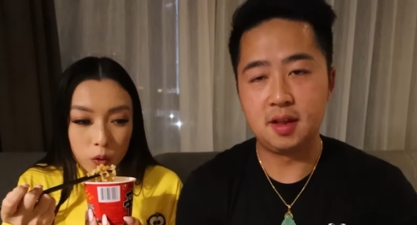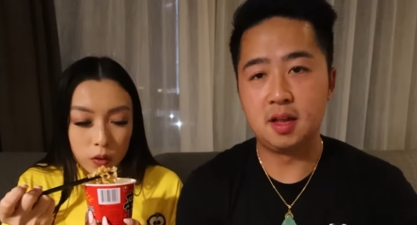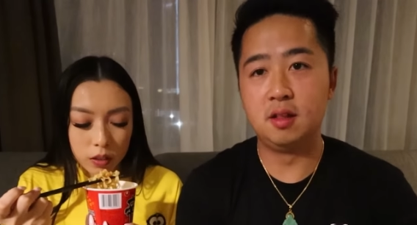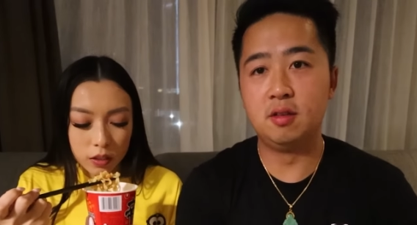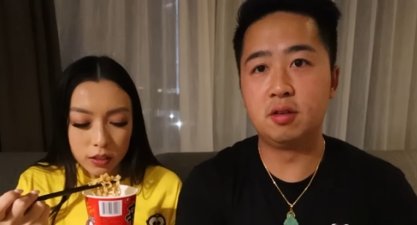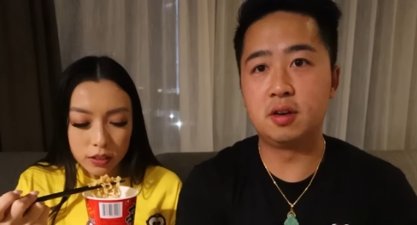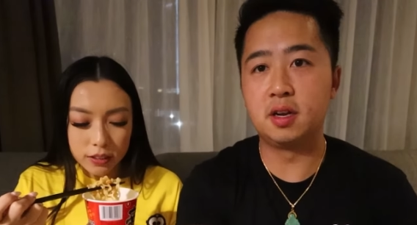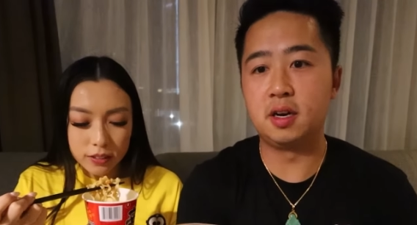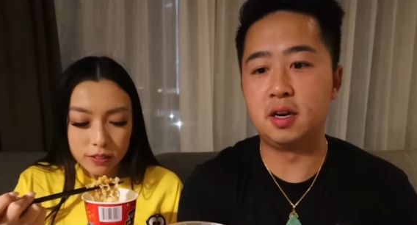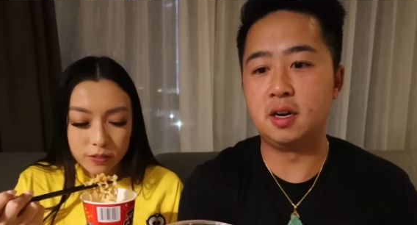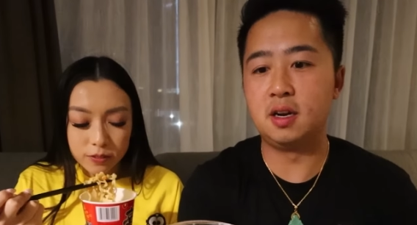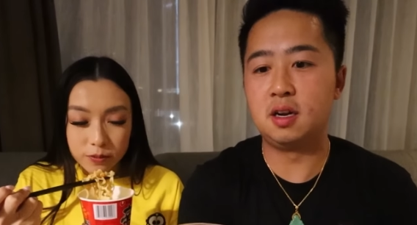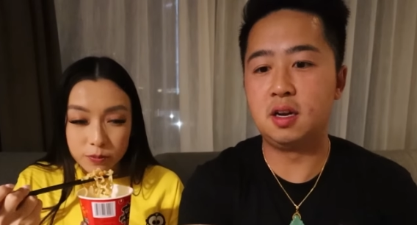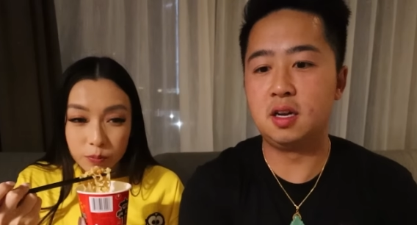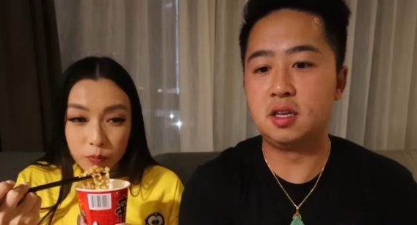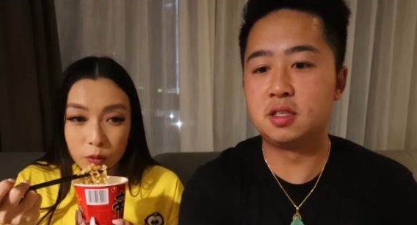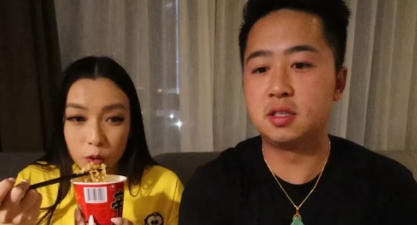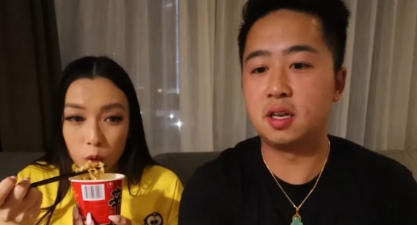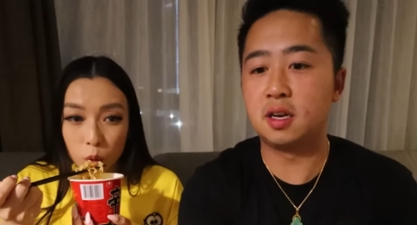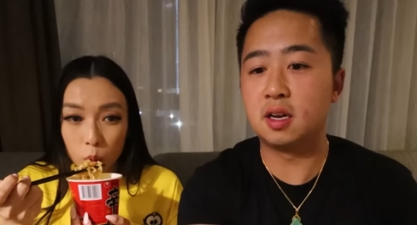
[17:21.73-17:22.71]
Speaker 1: Look at it.
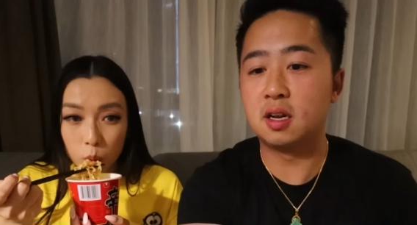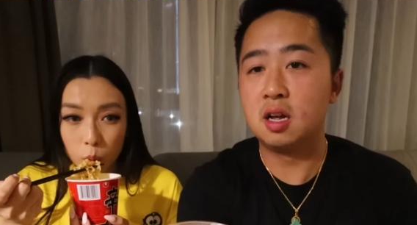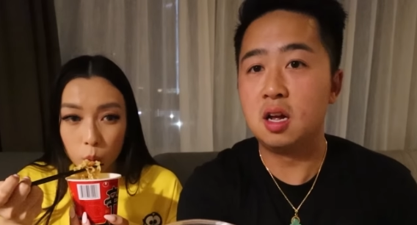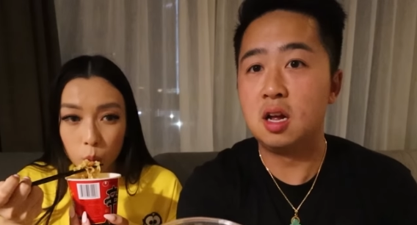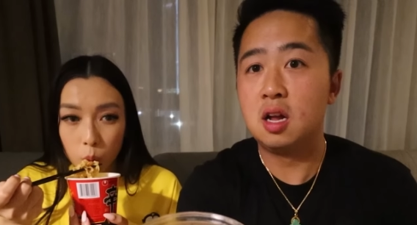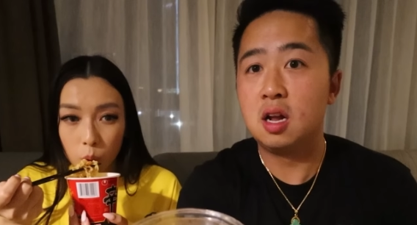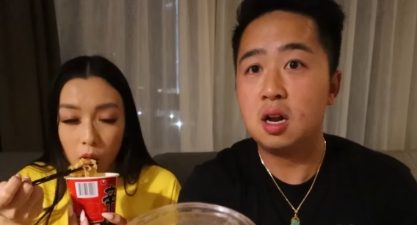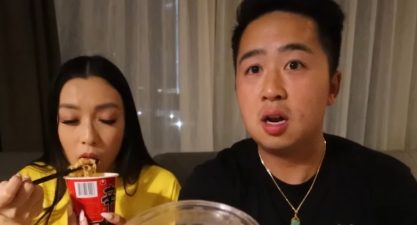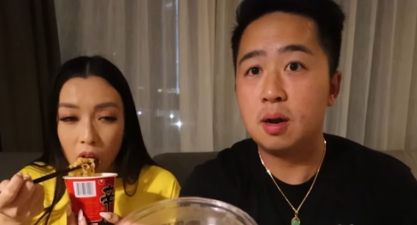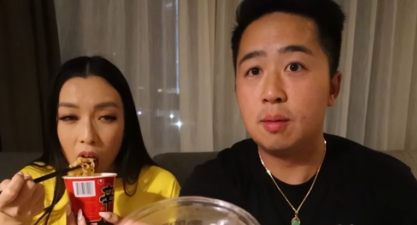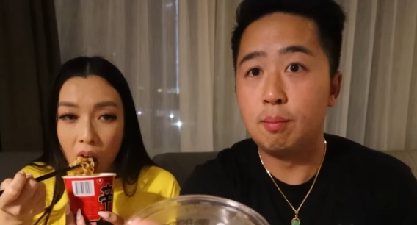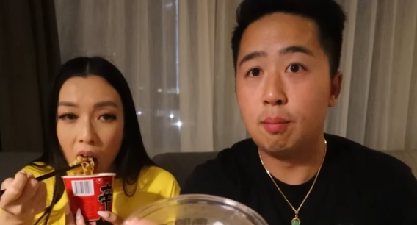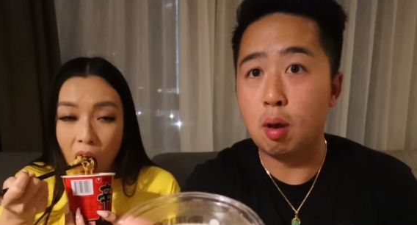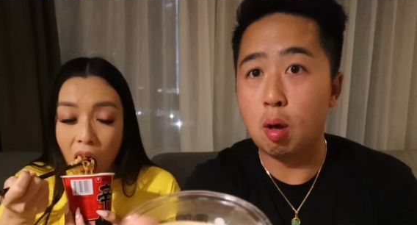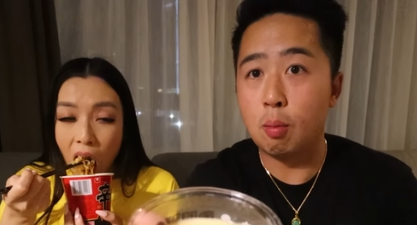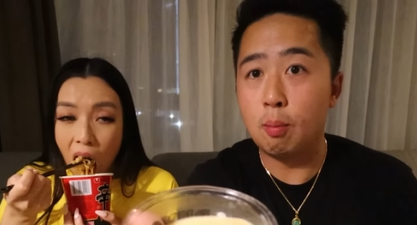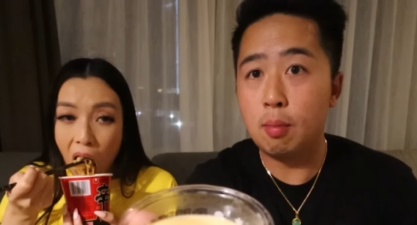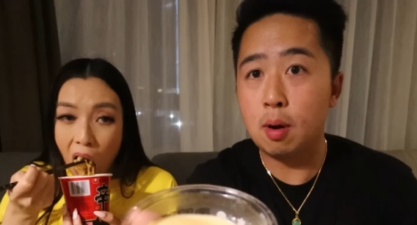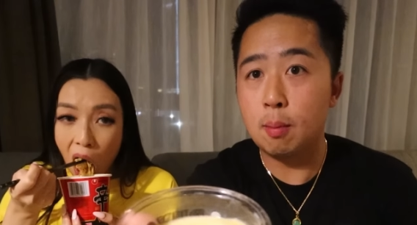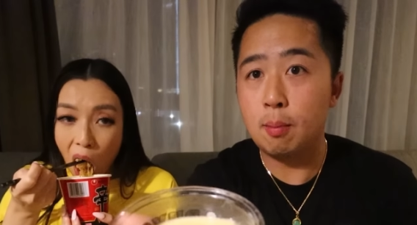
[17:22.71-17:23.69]
It's like
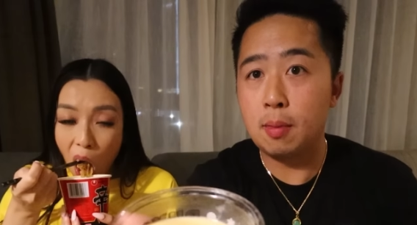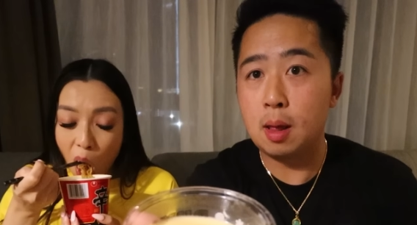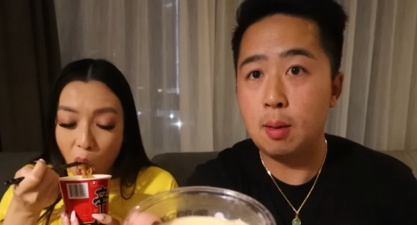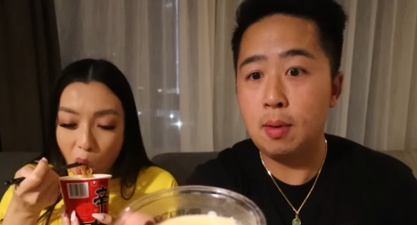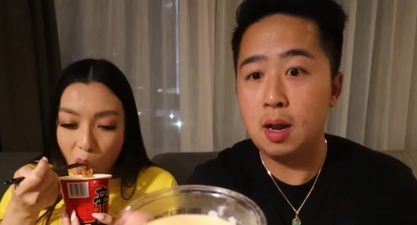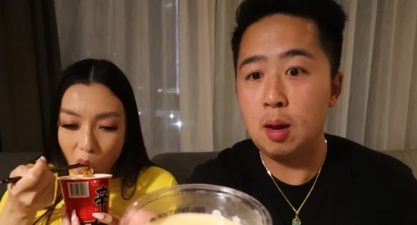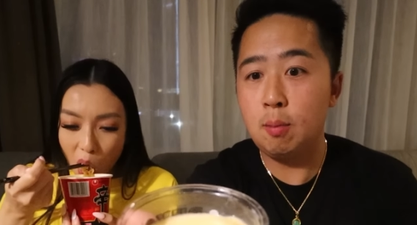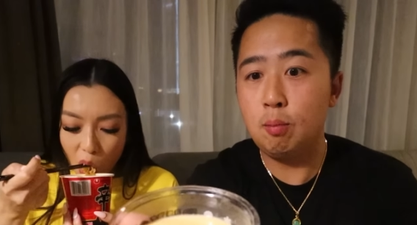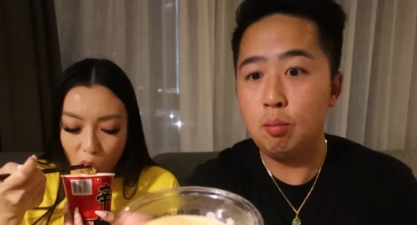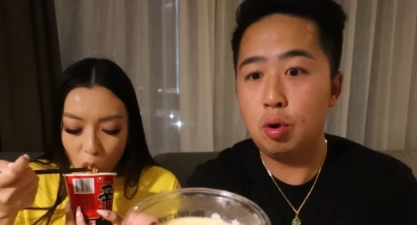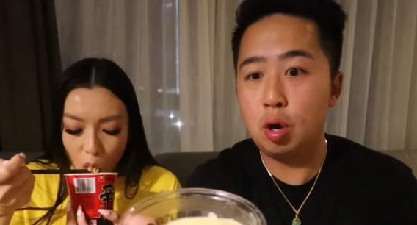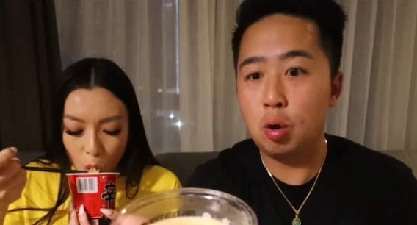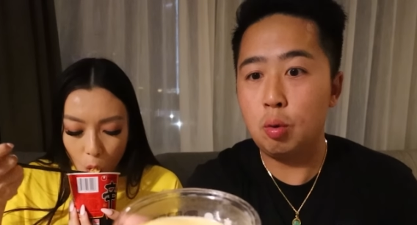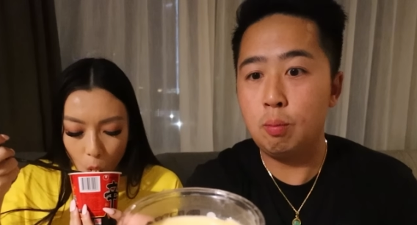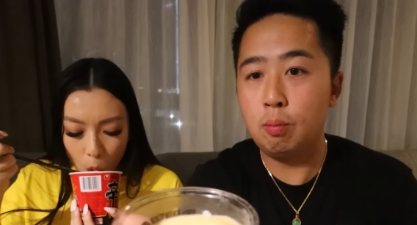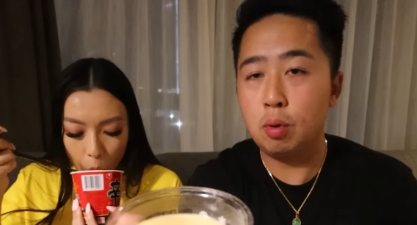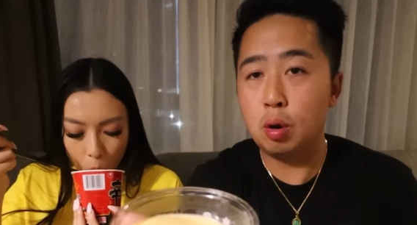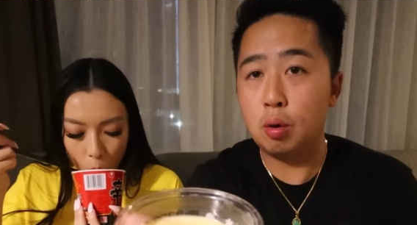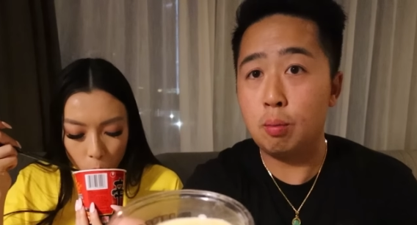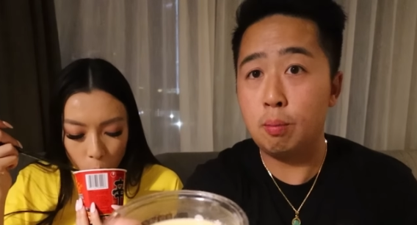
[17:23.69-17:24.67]
blom, blom, blom, blom,
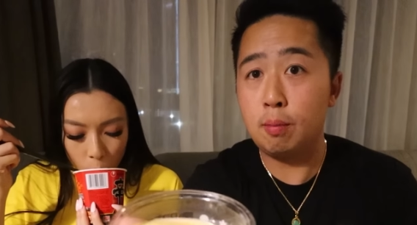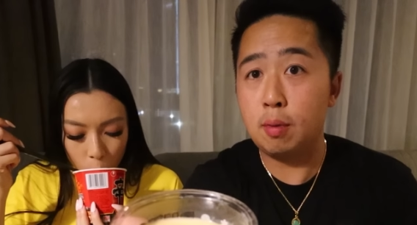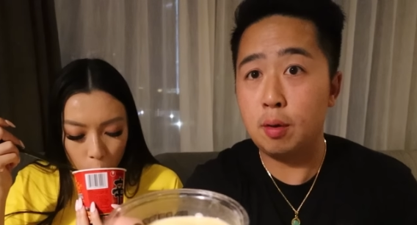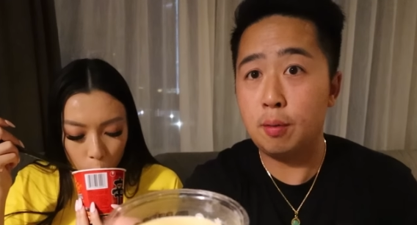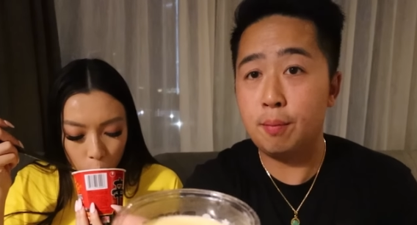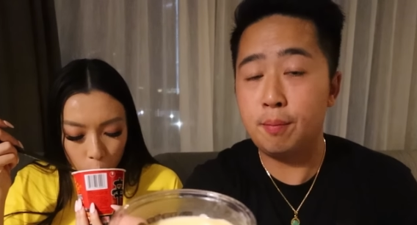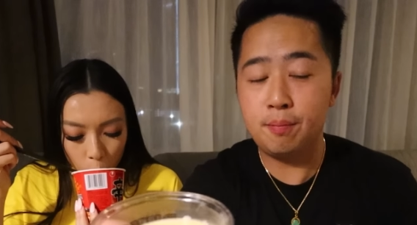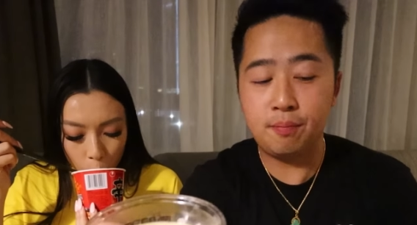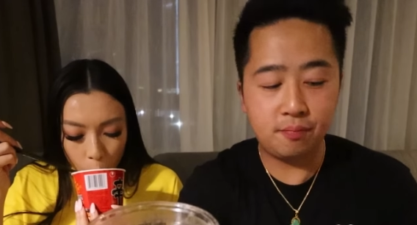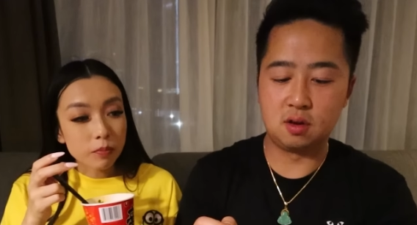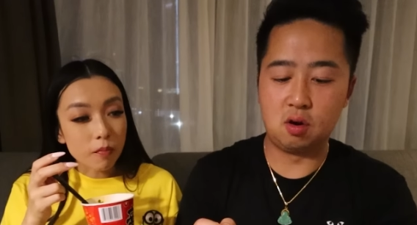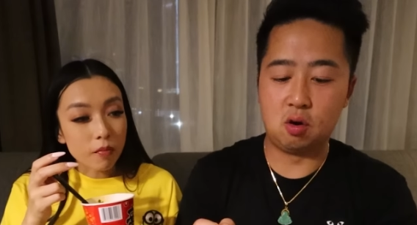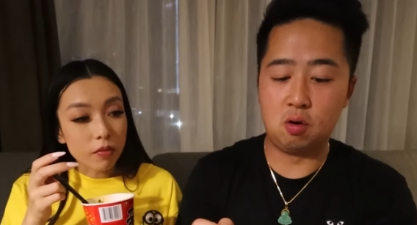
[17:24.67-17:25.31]
blom, blom, blom.